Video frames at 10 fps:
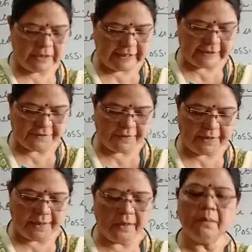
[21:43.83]
transfer
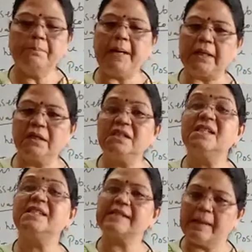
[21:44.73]
in
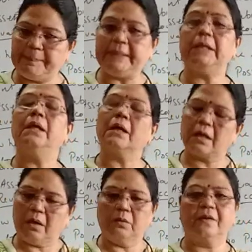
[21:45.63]
partner's capital
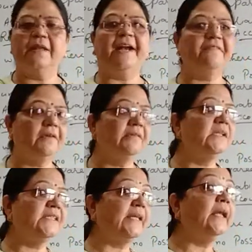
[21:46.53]
account. That we
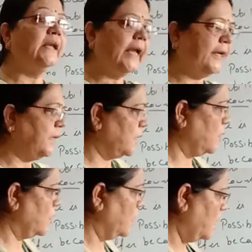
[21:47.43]
will see later.
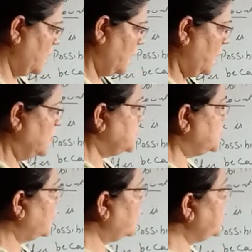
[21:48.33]

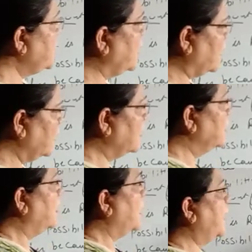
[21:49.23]
So here
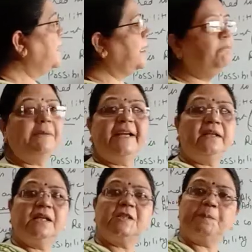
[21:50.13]
I
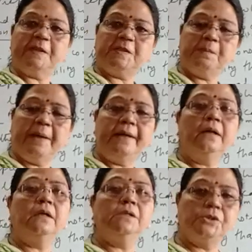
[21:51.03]
complete the
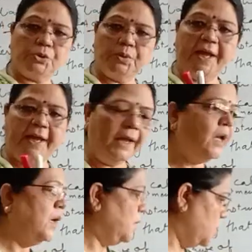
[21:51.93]
specimen today.